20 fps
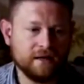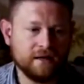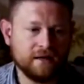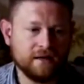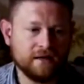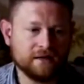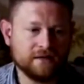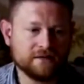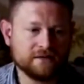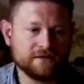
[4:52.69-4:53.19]

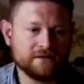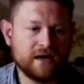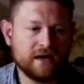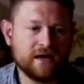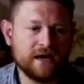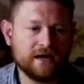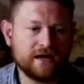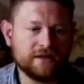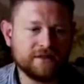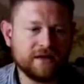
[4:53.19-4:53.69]
So
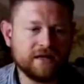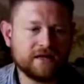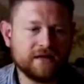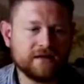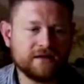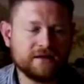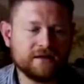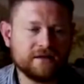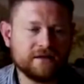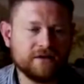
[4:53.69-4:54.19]
I think
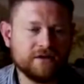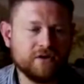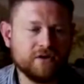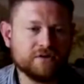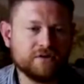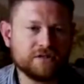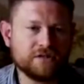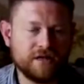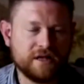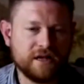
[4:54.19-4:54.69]

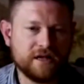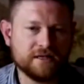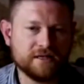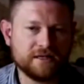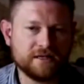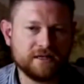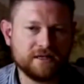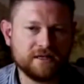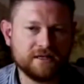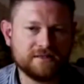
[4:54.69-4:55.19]
those things,
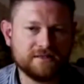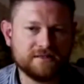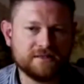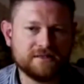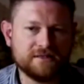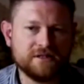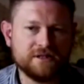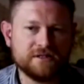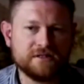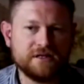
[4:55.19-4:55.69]
and it's
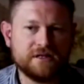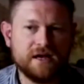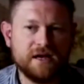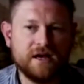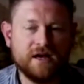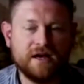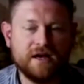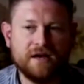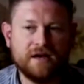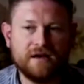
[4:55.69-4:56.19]
just
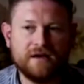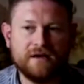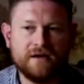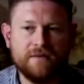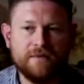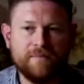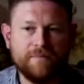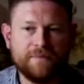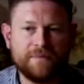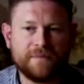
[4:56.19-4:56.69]

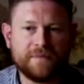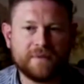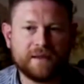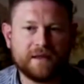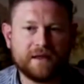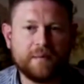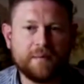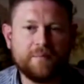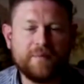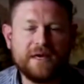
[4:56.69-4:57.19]

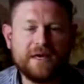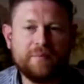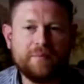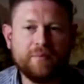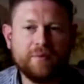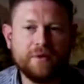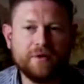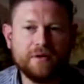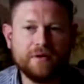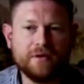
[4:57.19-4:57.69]

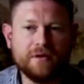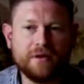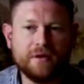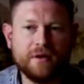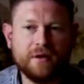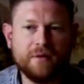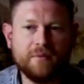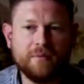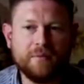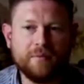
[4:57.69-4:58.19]
people
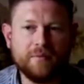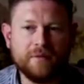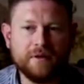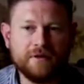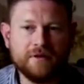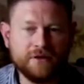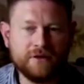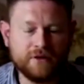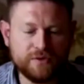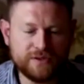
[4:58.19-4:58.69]

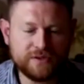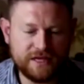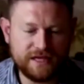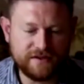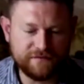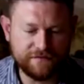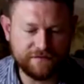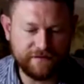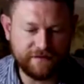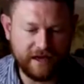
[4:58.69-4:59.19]
losing
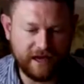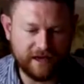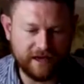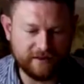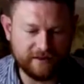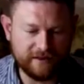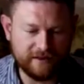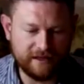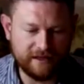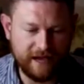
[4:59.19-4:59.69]

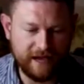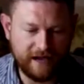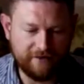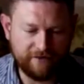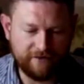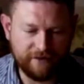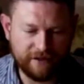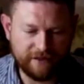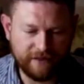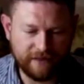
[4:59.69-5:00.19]
faith in
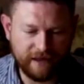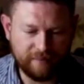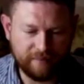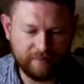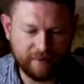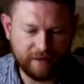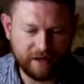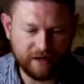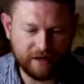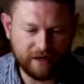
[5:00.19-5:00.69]
everything
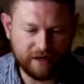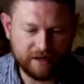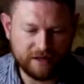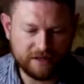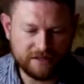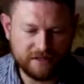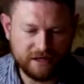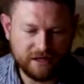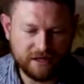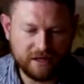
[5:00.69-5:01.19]

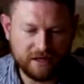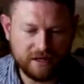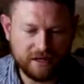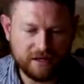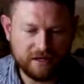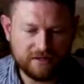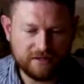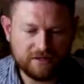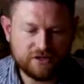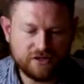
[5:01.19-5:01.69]
because
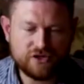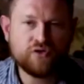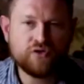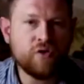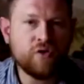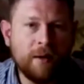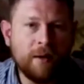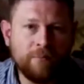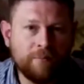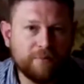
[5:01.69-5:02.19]

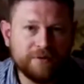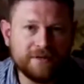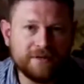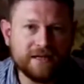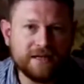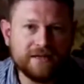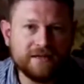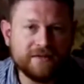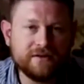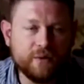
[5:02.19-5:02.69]
Trump
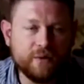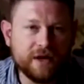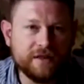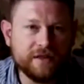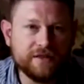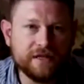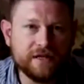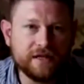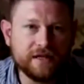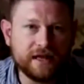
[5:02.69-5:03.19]
didn't win
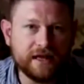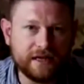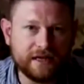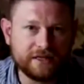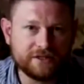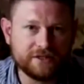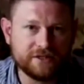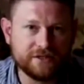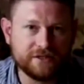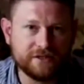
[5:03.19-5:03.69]
the
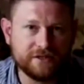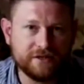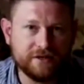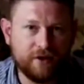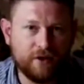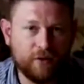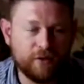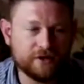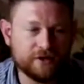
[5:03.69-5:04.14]
election, or